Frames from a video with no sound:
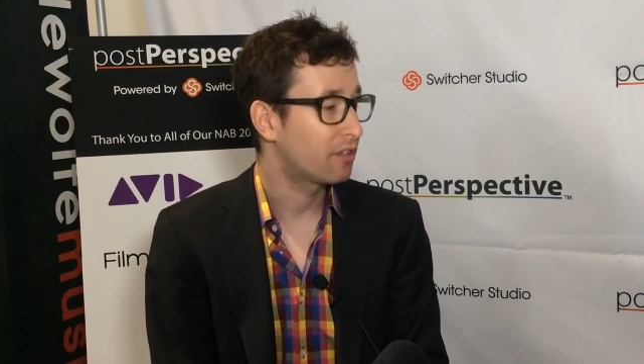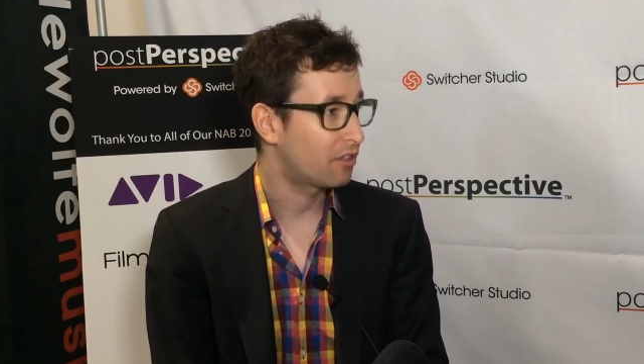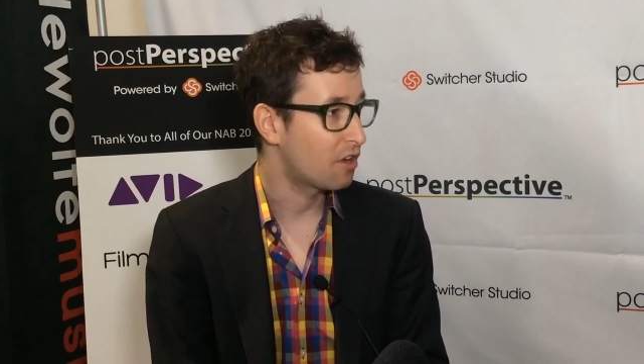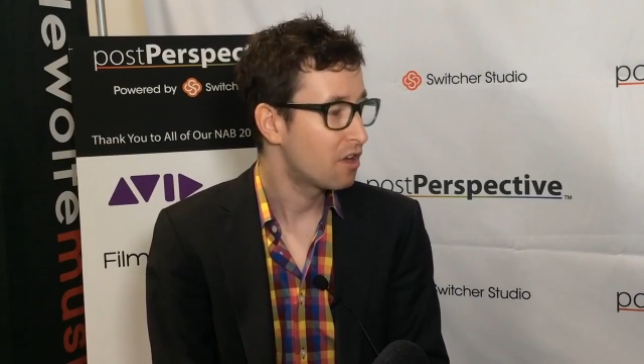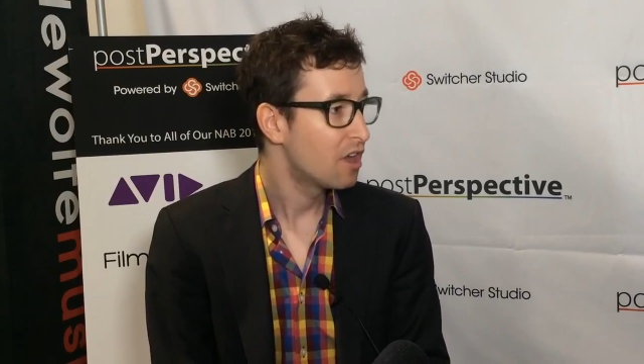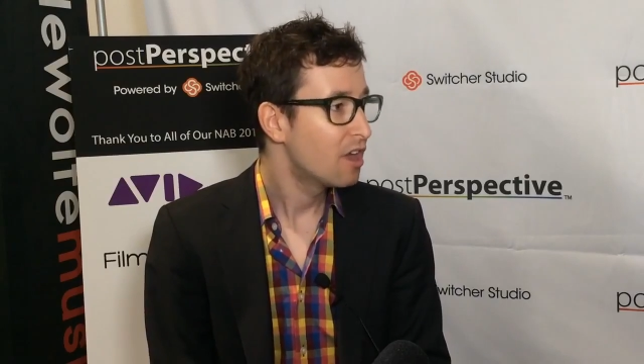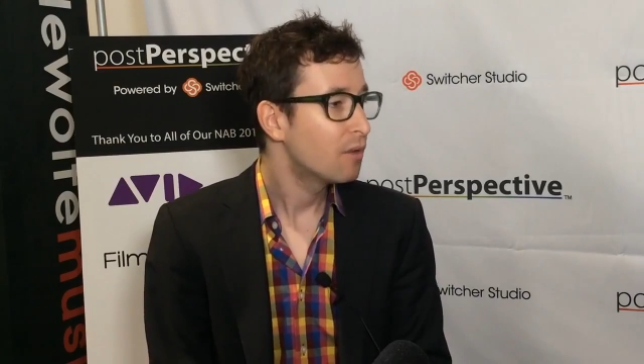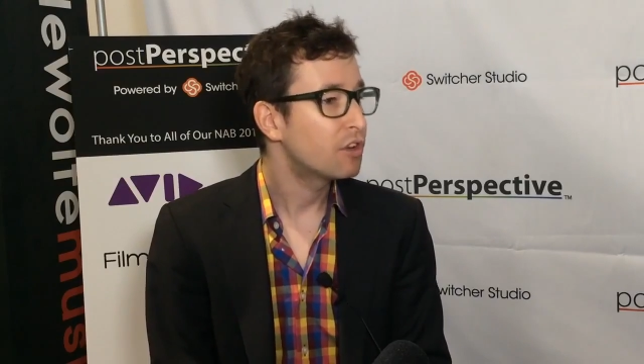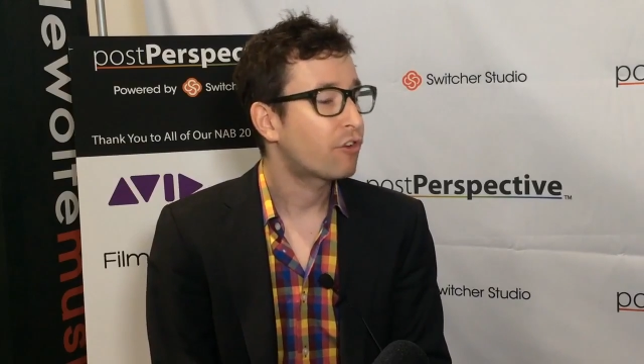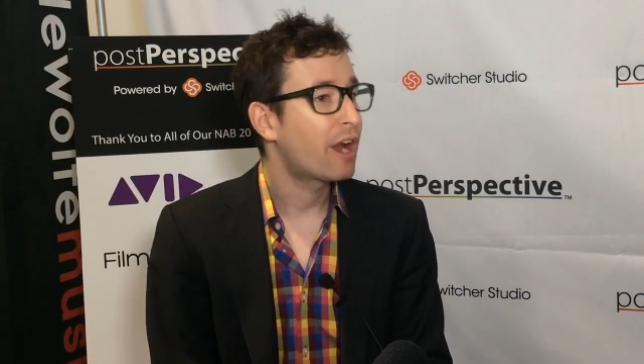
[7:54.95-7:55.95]
So
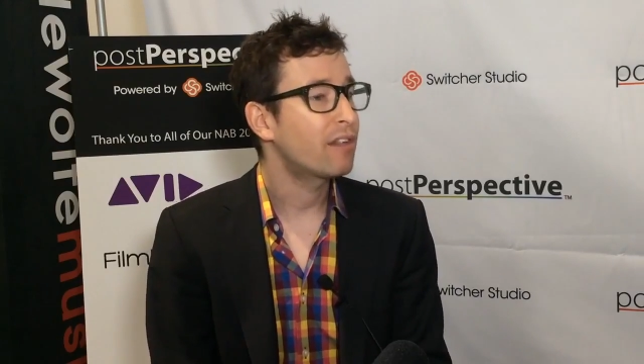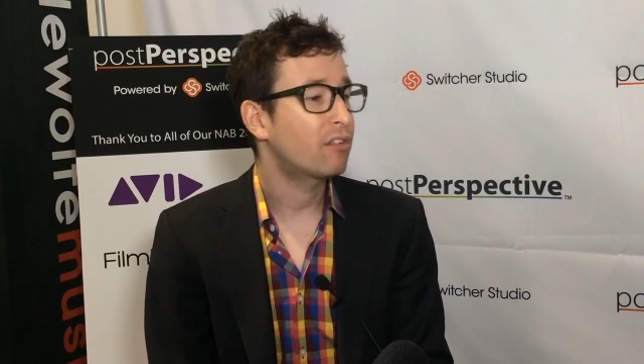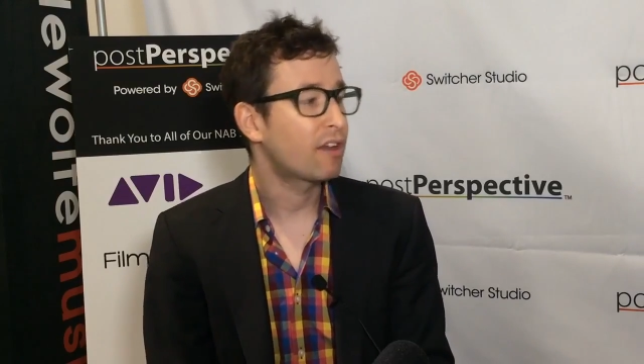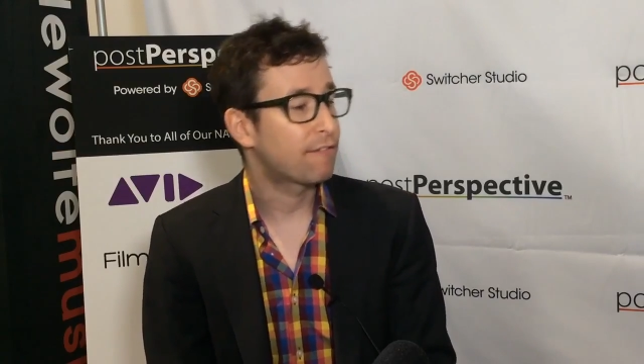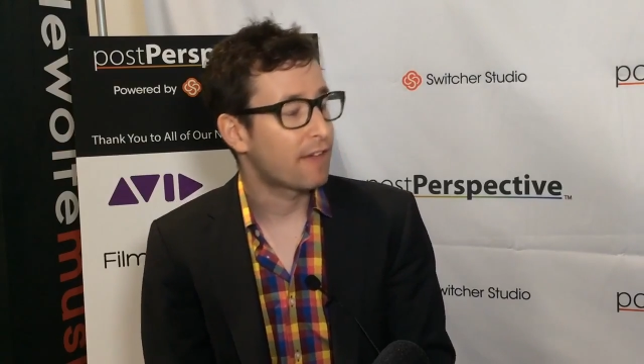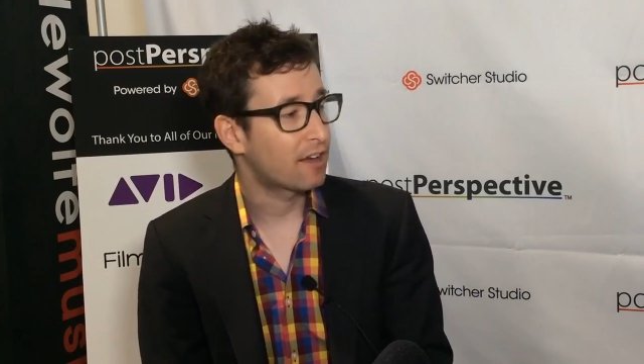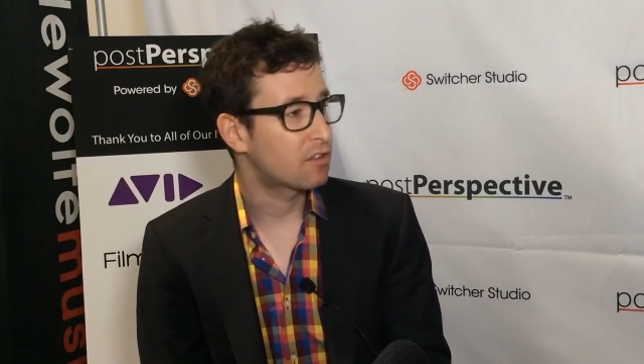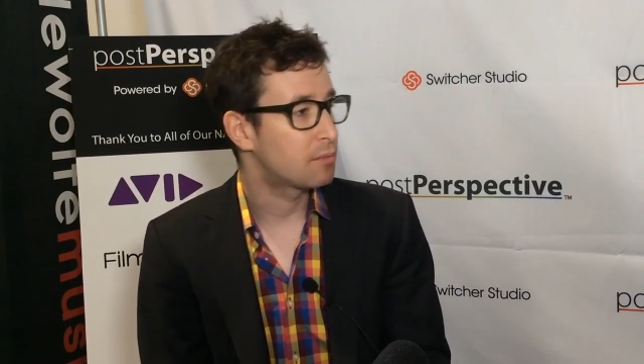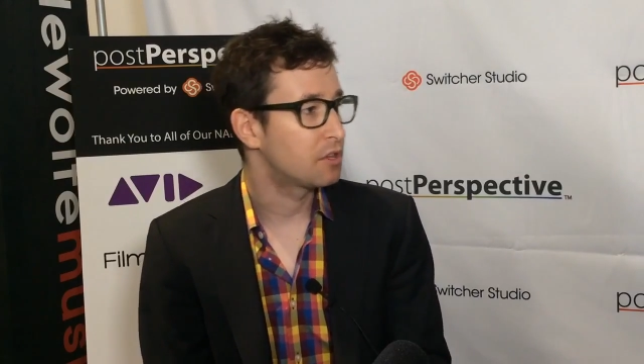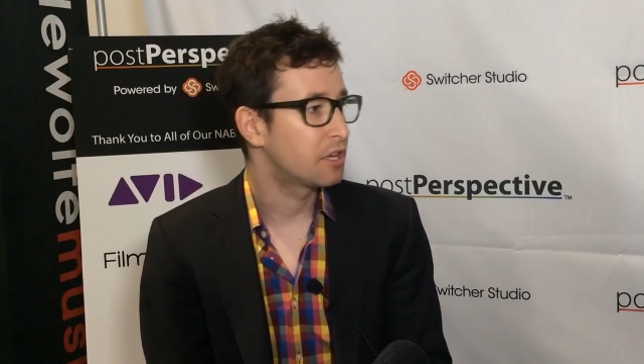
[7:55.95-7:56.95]
we try to stay
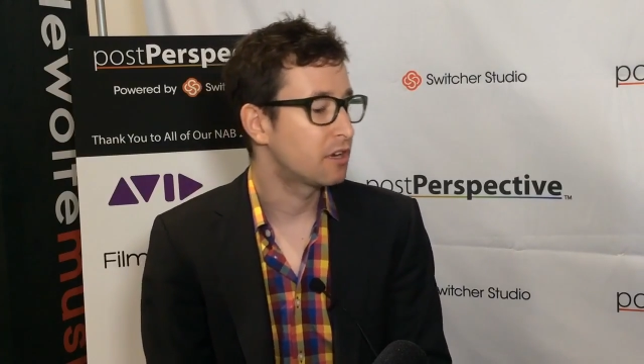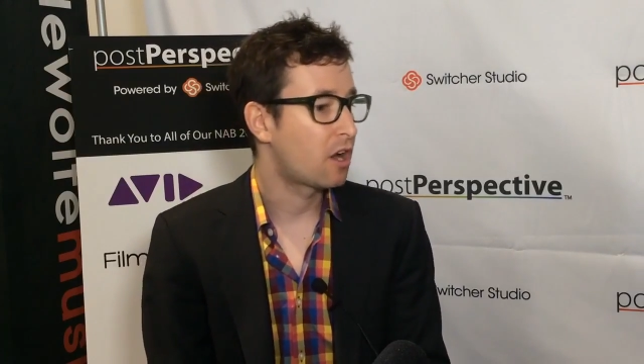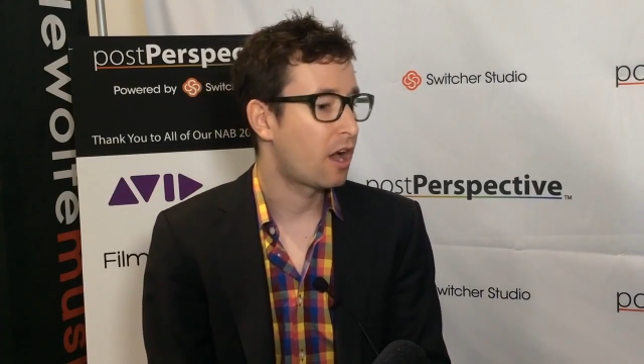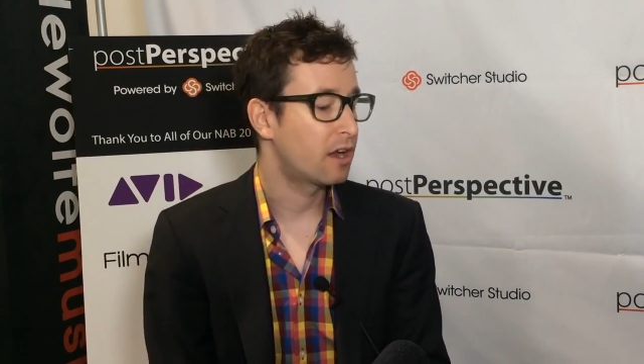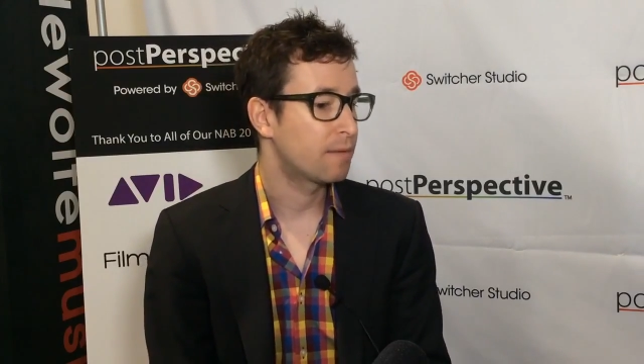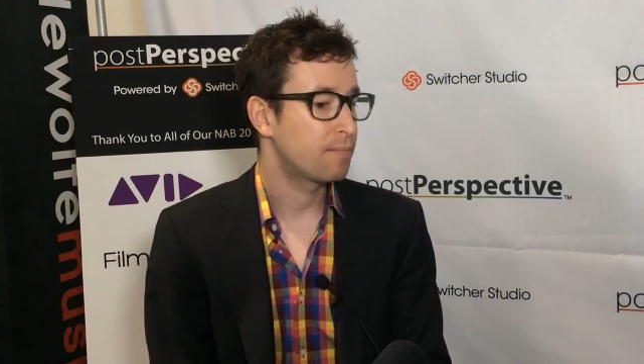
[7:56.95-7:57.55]
flexible and not